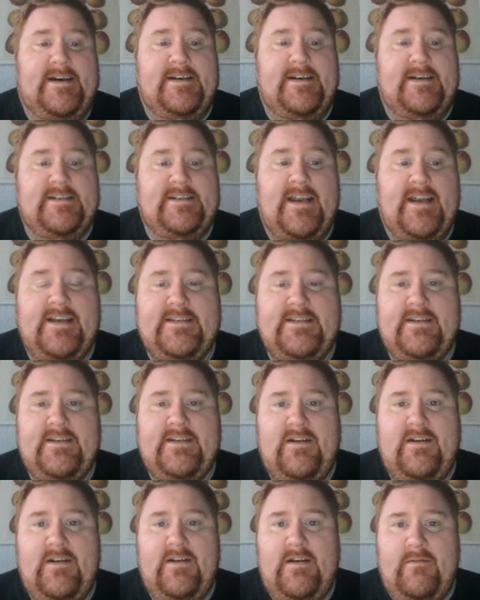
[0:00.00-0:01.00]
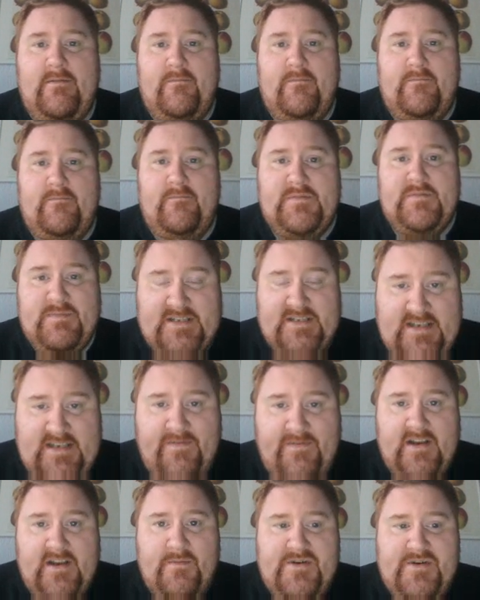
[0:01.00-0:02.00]
Today's
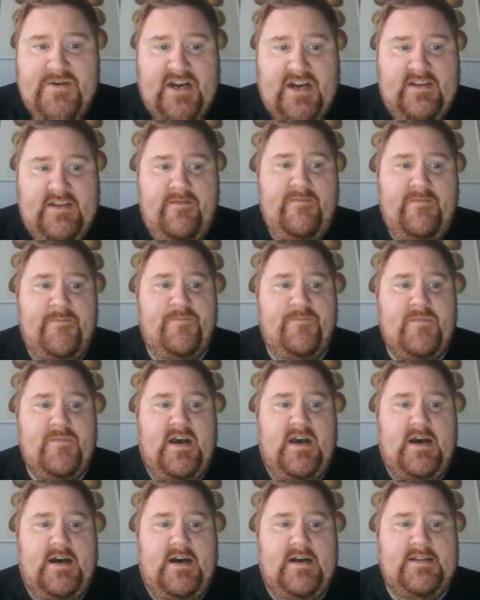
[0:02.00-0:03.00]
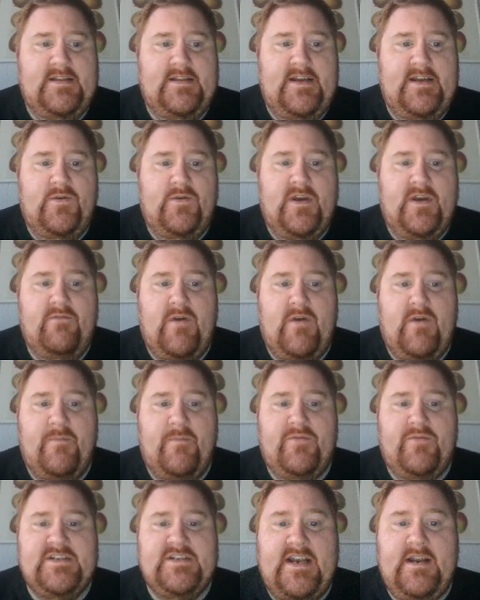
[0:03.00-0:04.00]
specific objective that you can
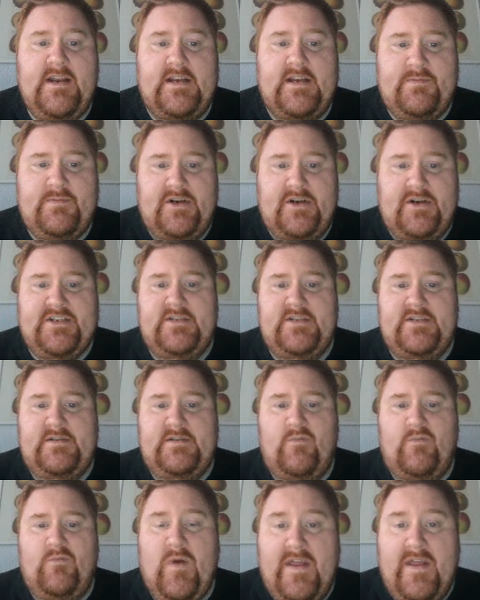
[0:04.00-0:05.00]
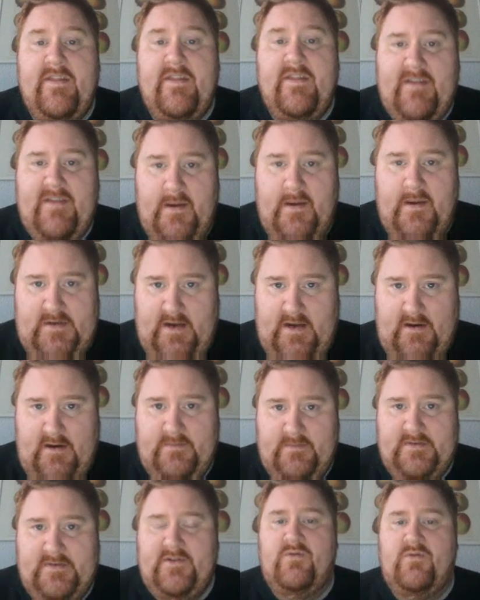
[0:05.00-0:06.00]
represent expressions with tape
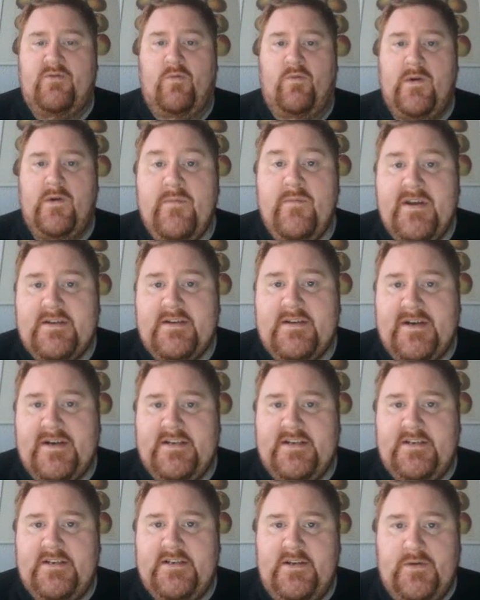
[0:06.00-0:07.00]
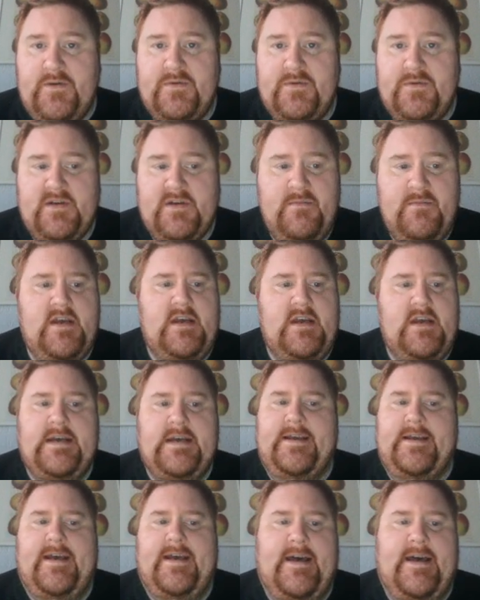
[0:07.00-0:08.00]
diagrams, so you will be expected to use them,
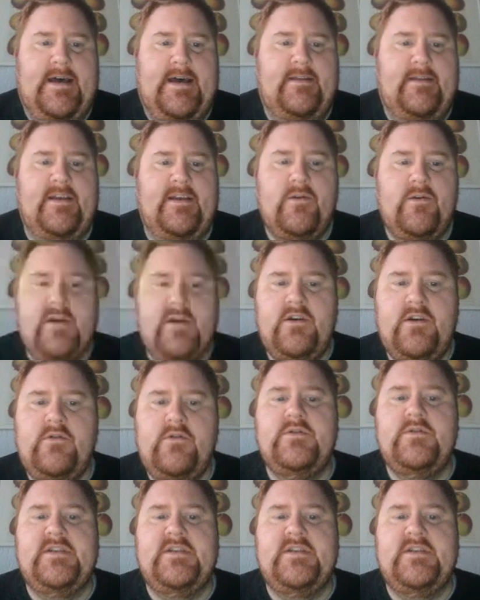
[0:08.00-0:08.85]
and that you can use